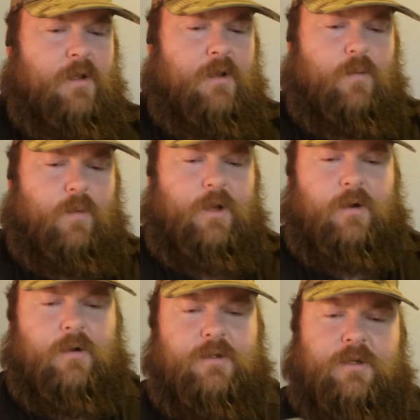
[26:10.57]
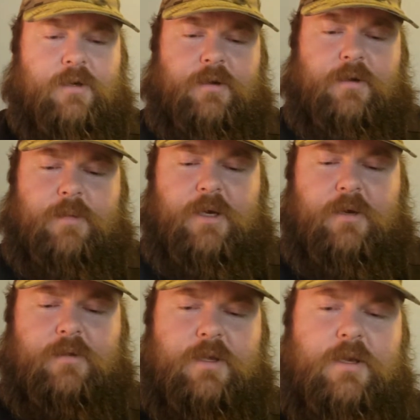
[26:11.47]
We are talking
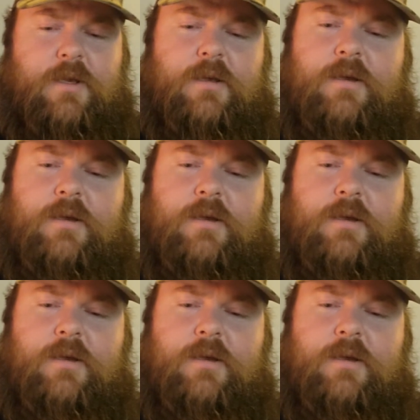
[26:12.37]
about the